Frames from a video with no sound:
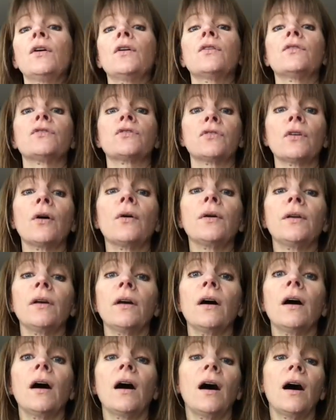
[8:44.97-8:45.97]
So
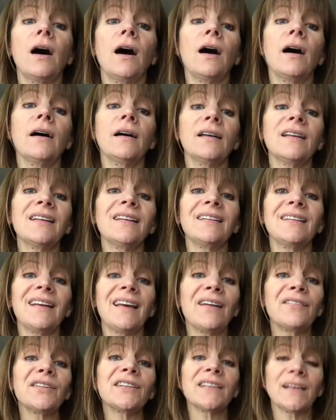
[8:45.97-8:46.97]

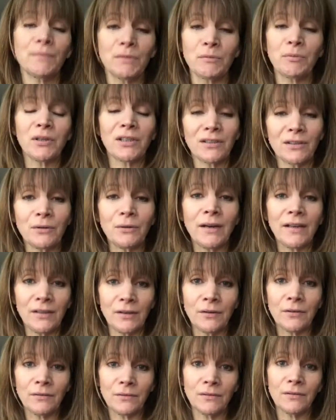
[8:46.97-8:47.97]
every time you put it away,
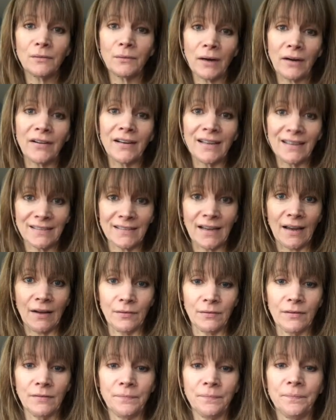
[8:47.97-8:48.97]
you're wearing it down.